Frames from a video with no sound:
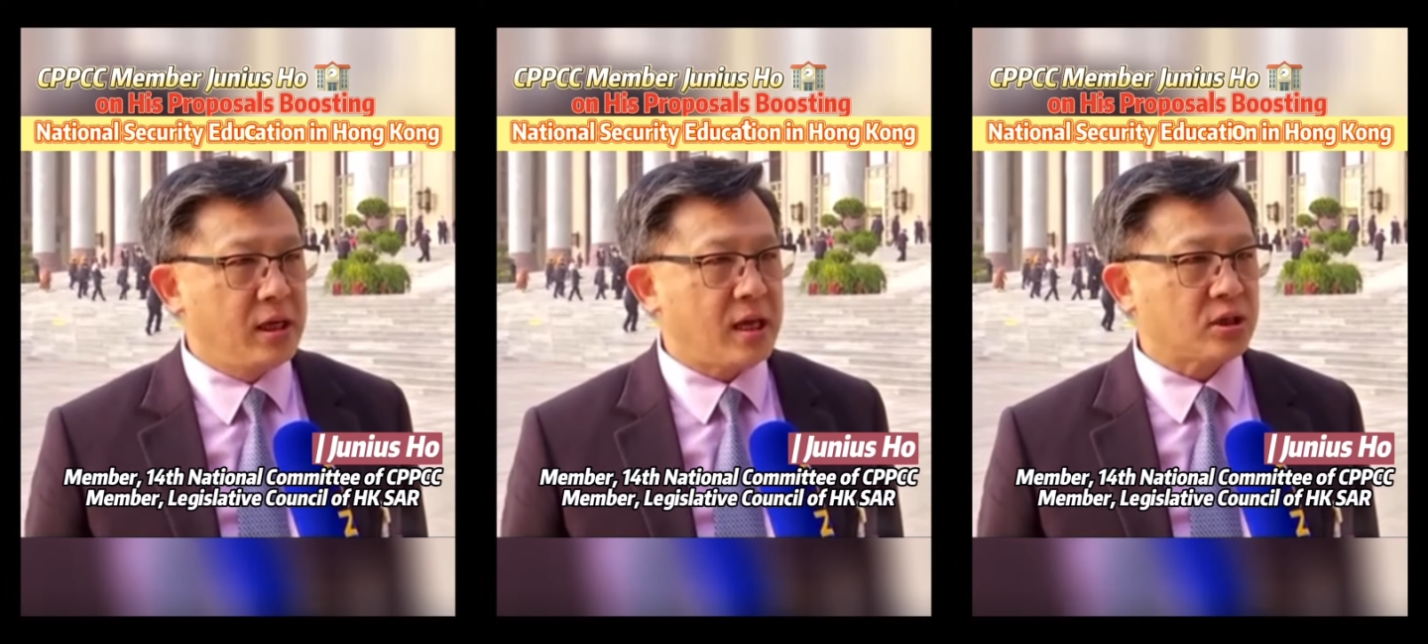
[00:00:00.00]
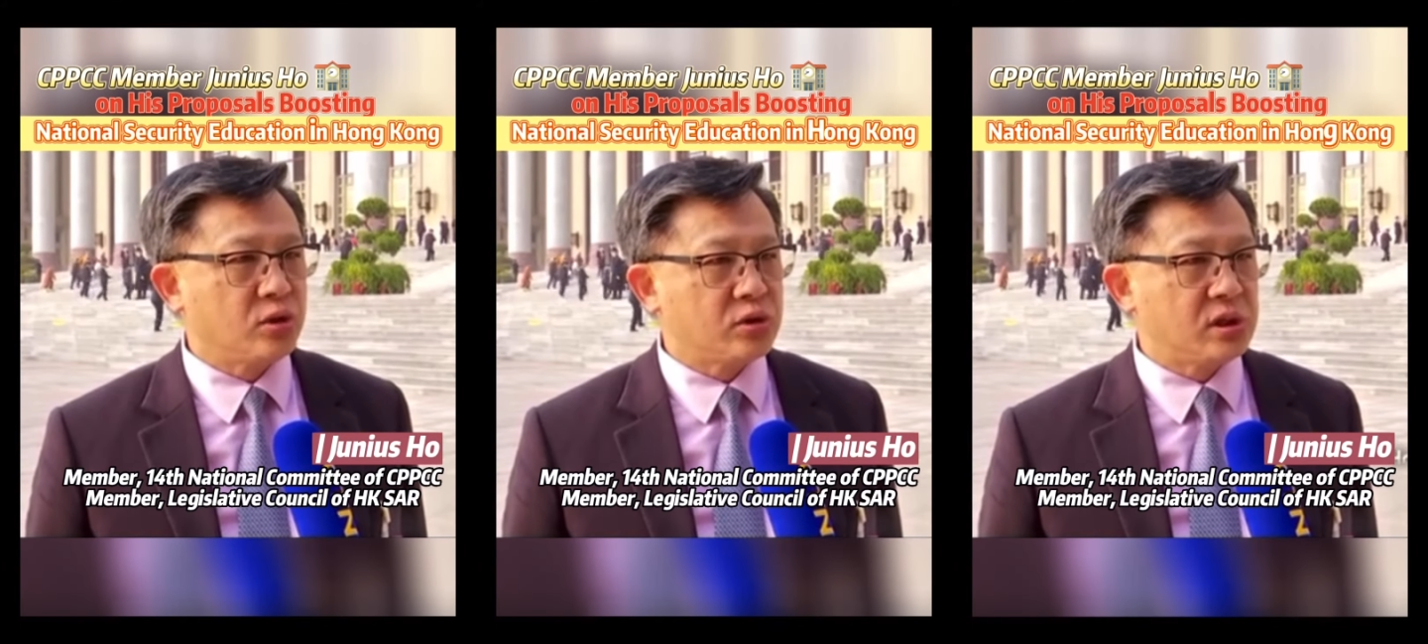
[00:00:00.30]

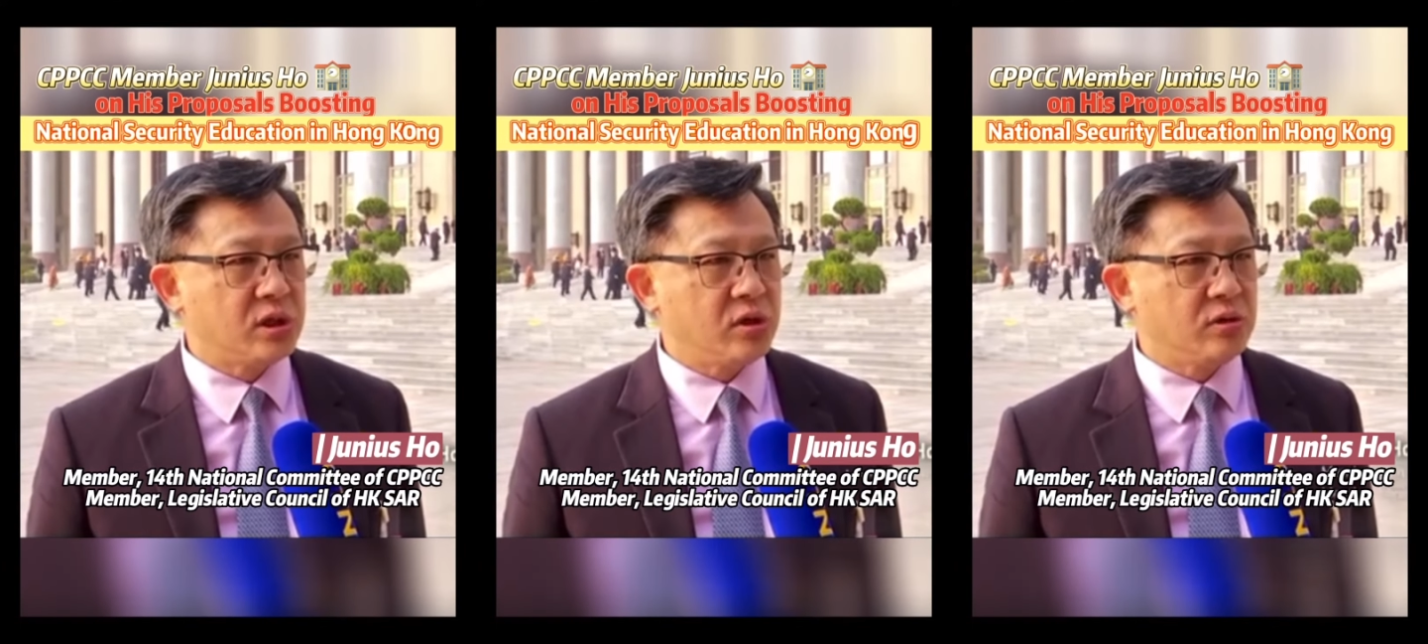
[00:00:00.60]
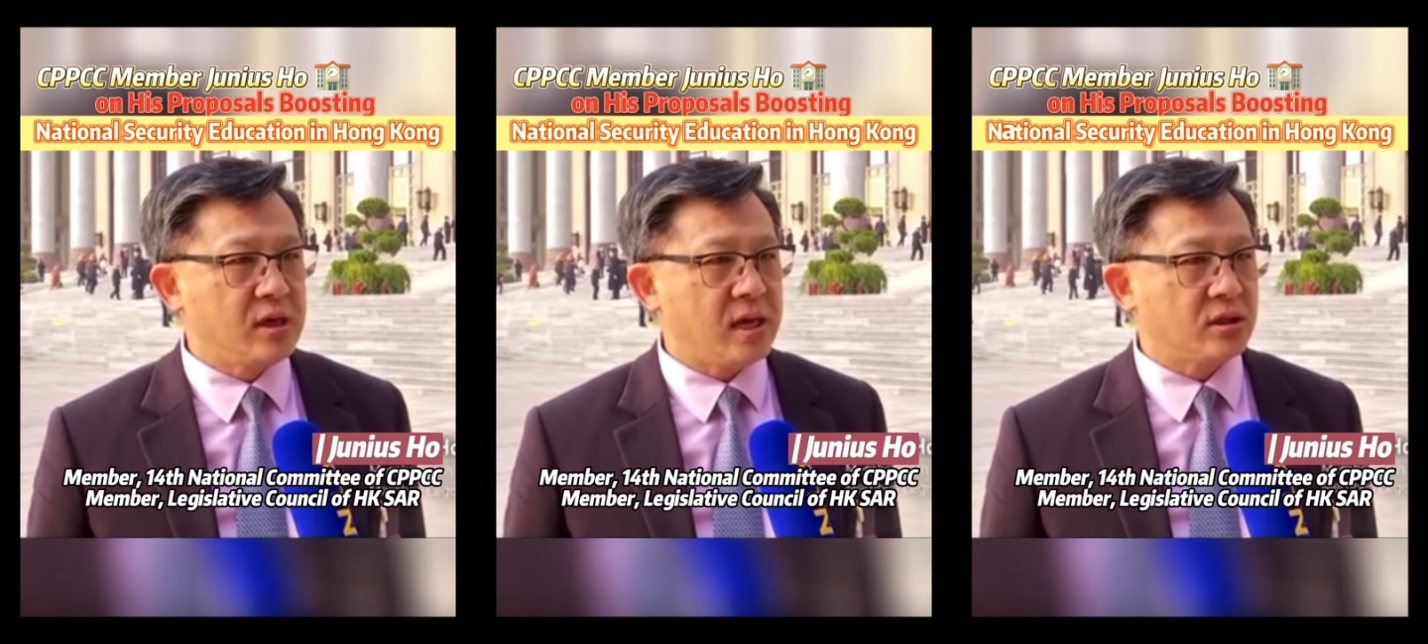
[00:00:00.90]
national
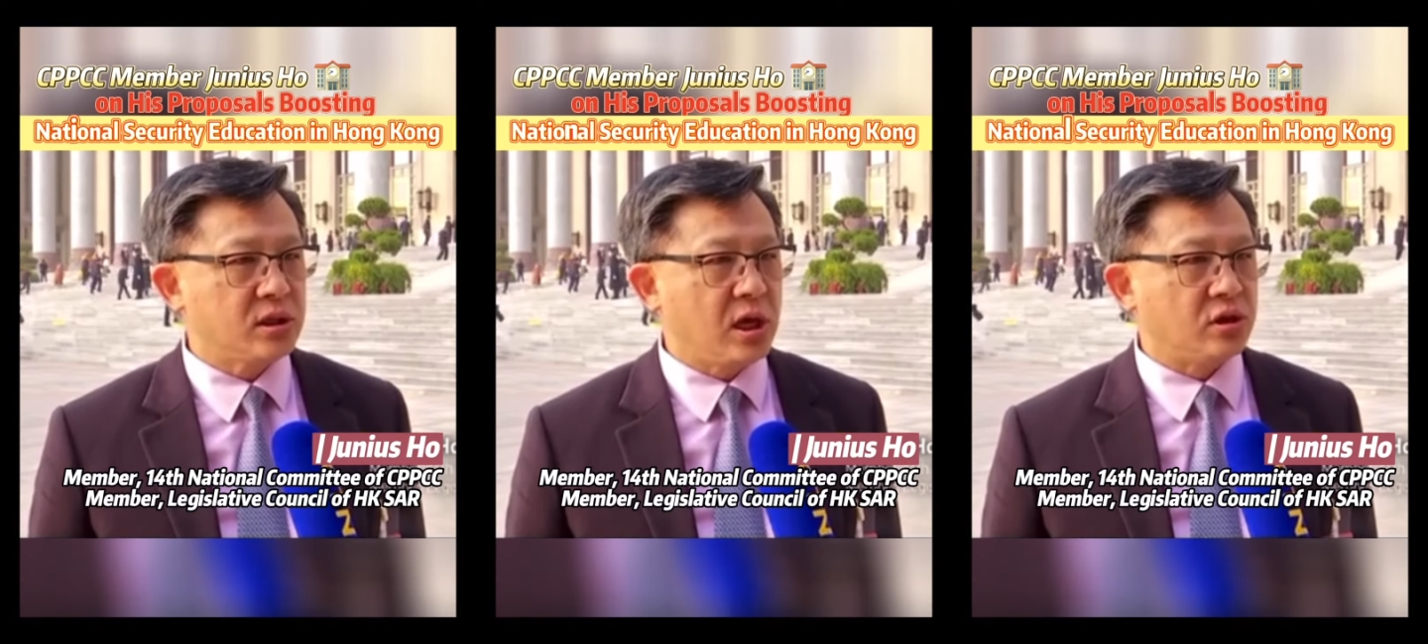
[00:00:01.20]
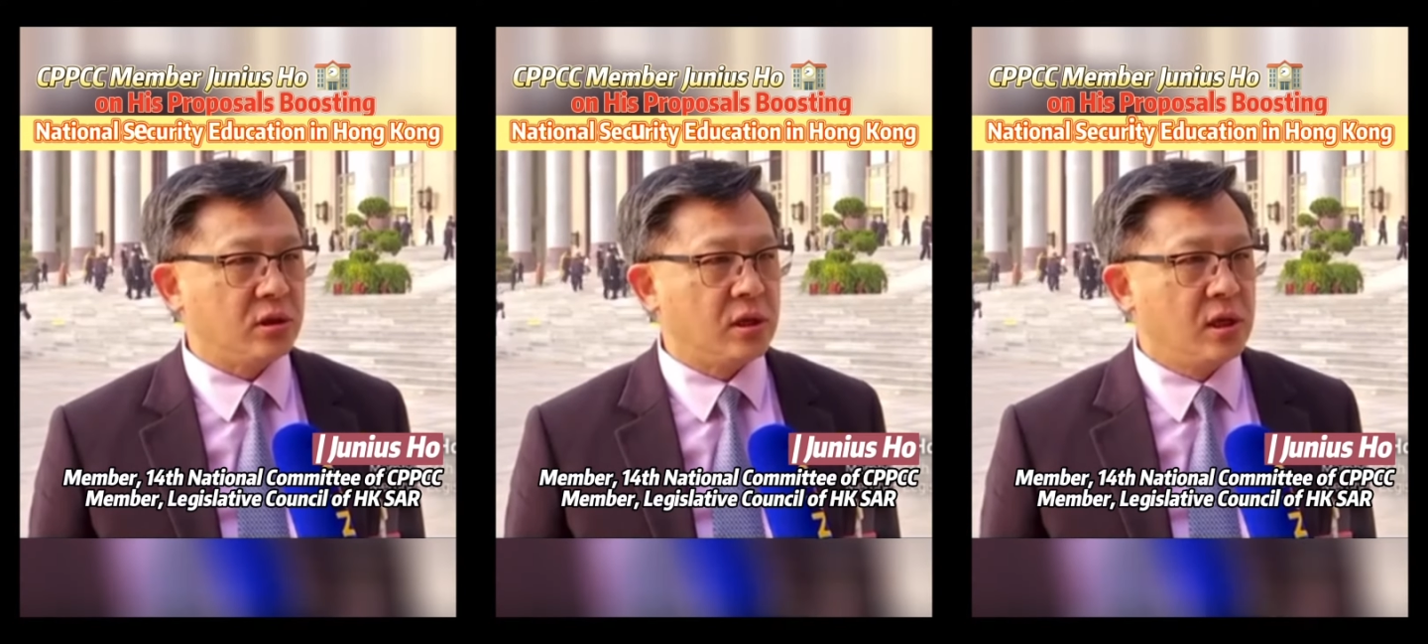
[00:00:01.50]
security
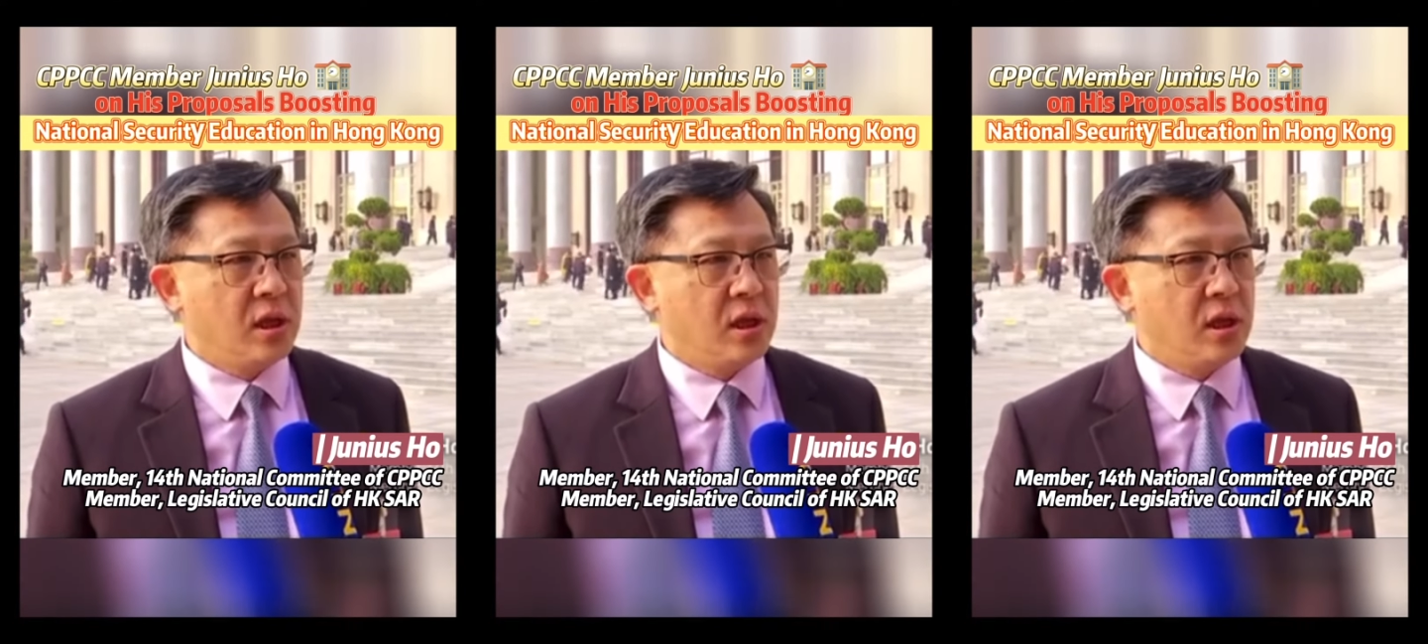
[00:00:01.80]
education.